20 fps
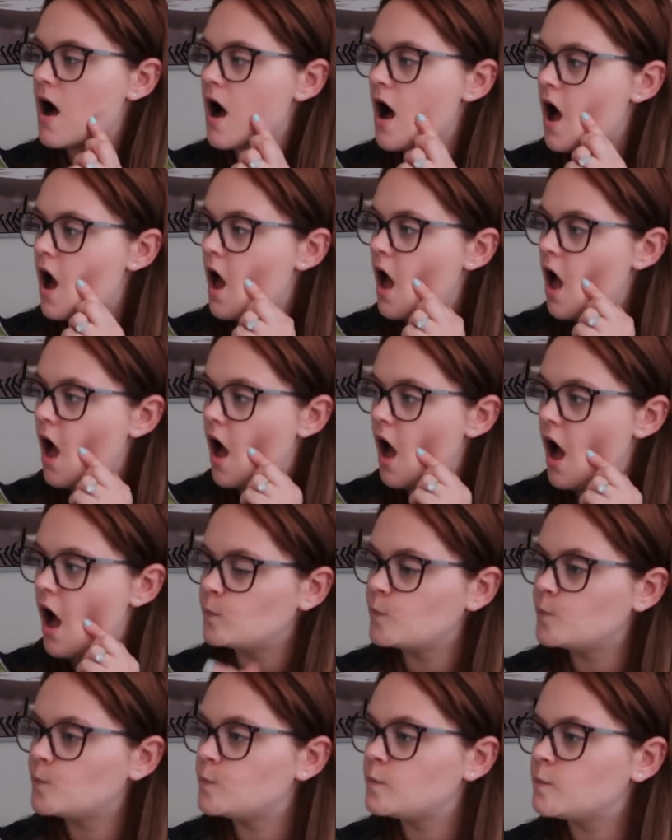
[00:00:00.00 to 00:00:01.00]

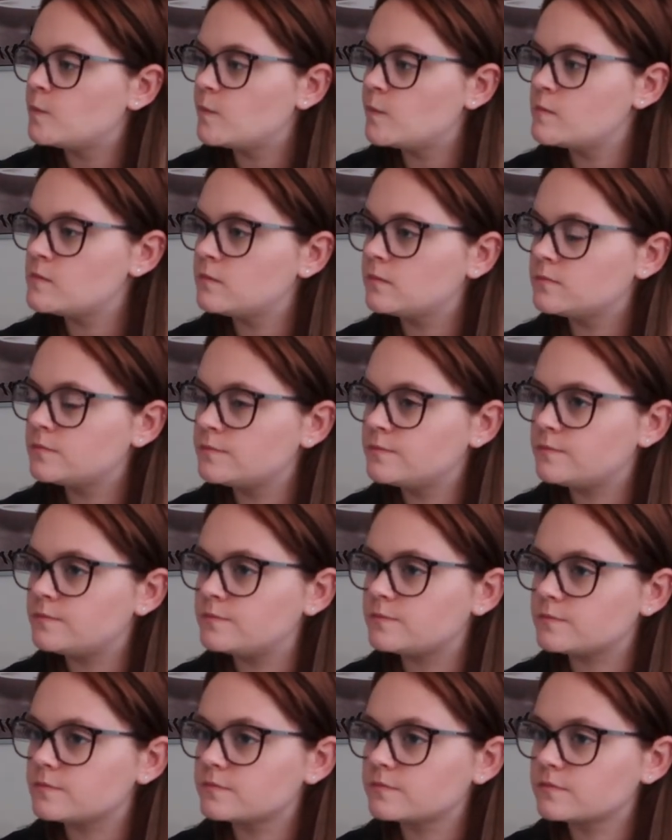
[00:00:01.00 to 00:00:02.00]

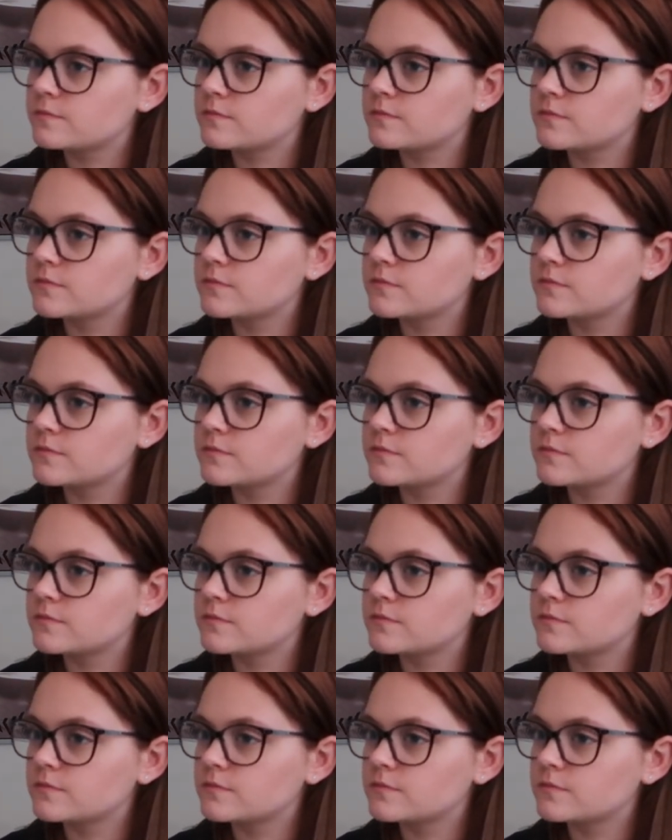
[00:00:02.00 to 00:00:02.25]
This person isn't speaking.